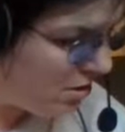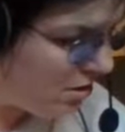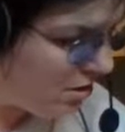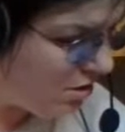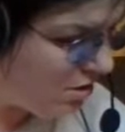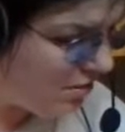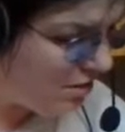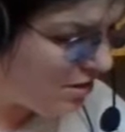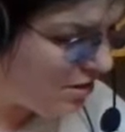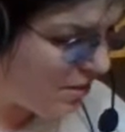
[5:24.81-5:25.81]

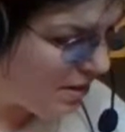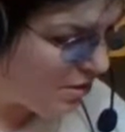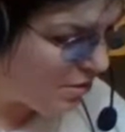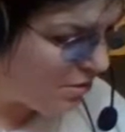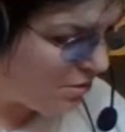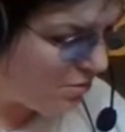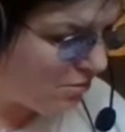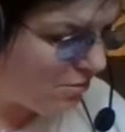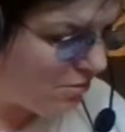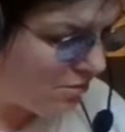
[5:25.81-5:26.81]
Something special.